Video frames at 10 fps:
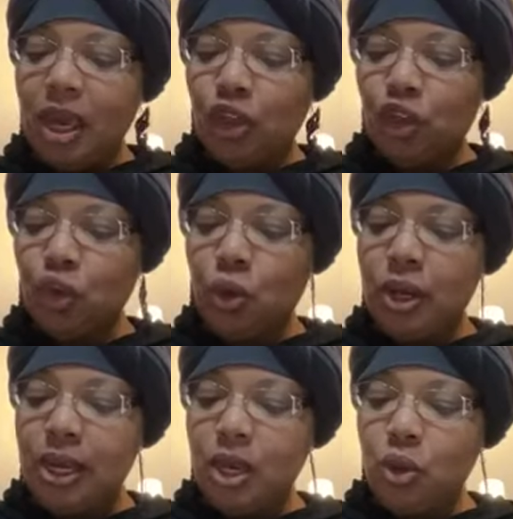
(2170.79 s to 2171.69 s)
And
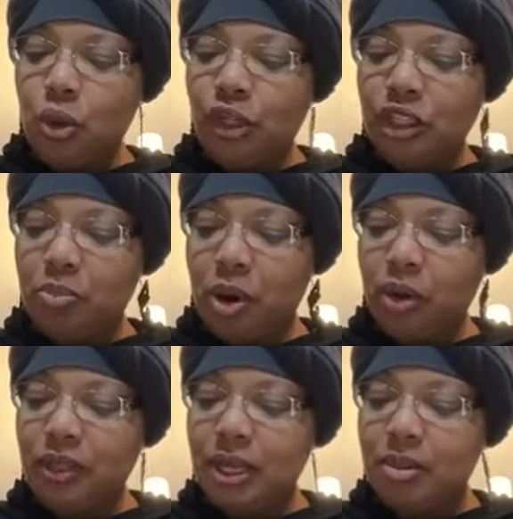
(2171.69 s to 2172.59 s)
surely your
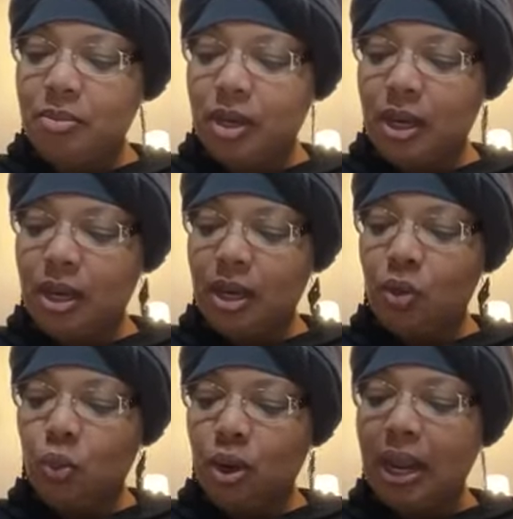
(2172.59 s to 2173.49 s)
spurting
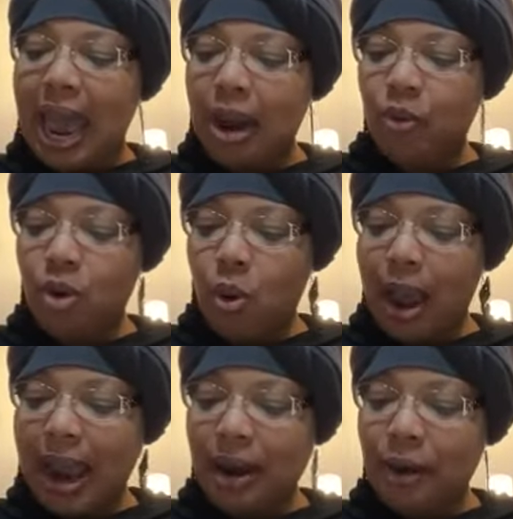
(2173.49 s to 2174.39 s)
blood will I
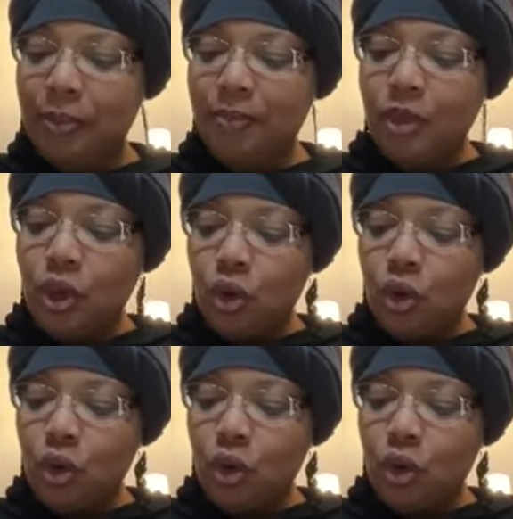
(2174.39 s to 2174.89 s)
require.